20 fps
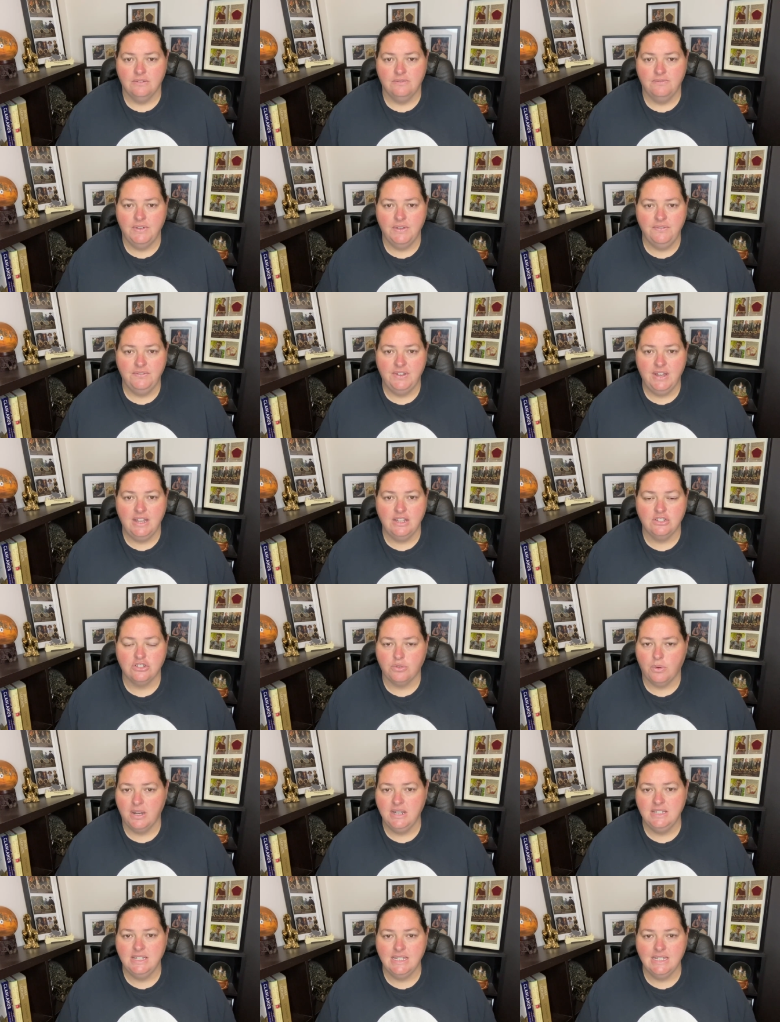15,
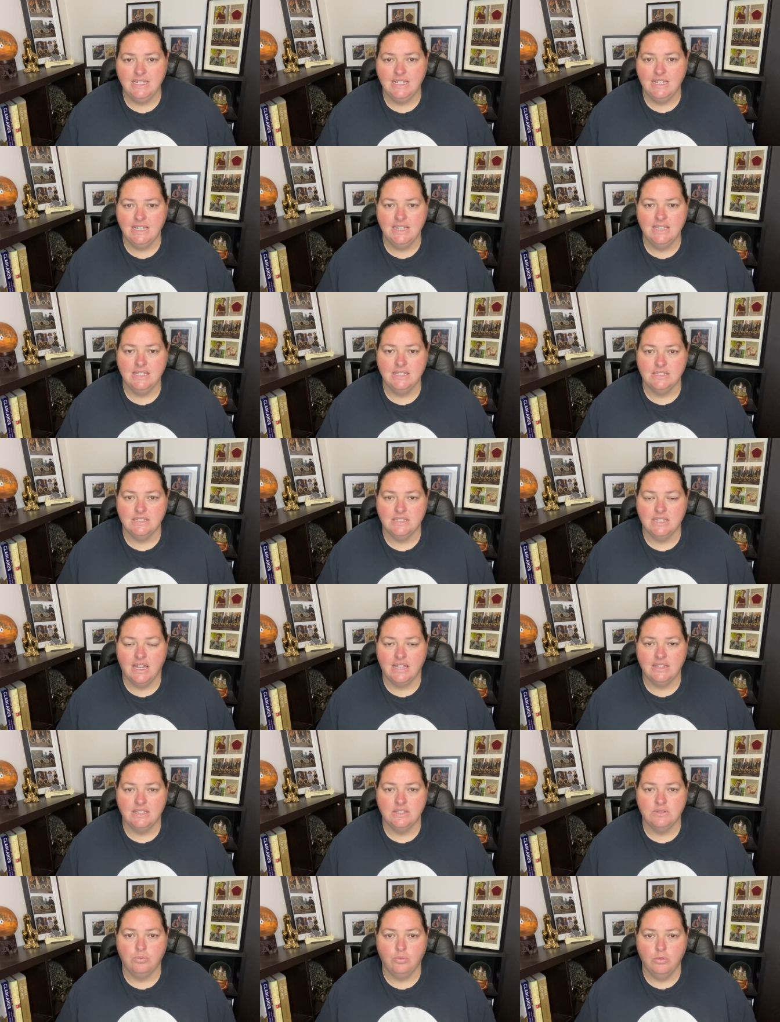20 years that
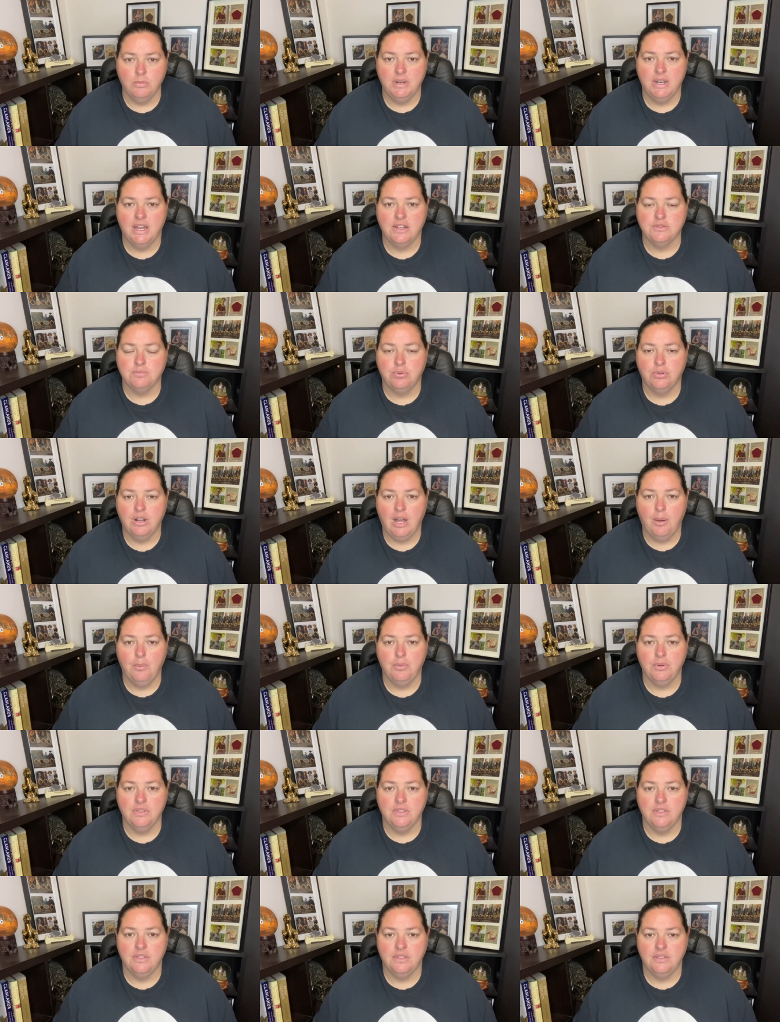this woman has put up
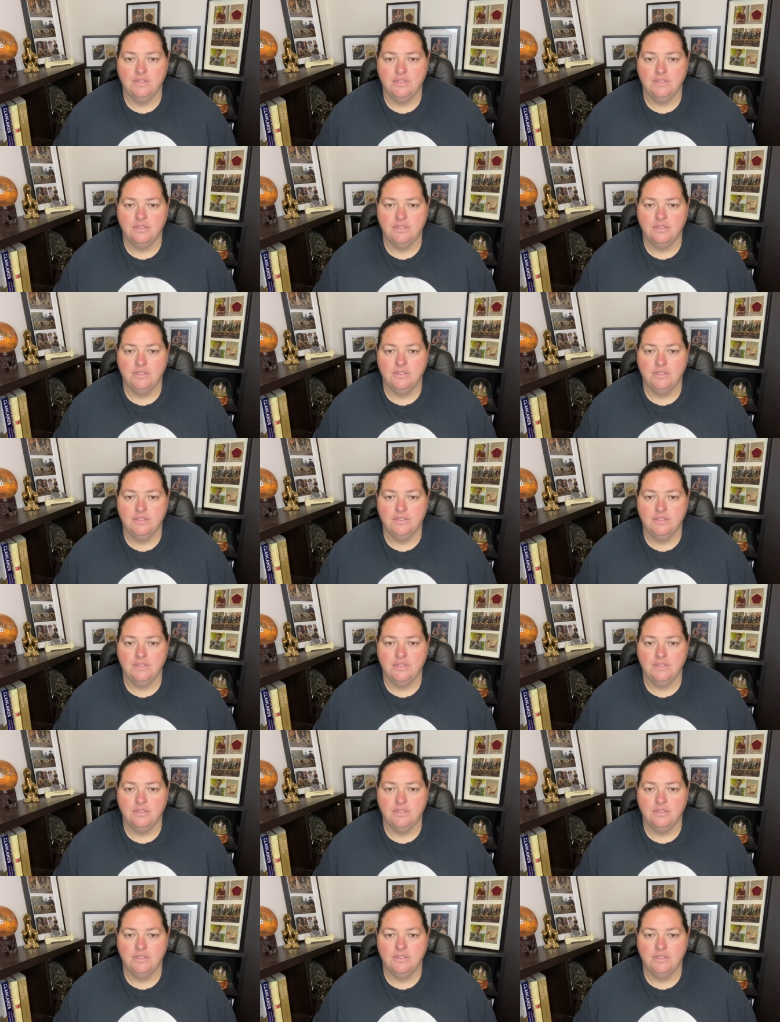with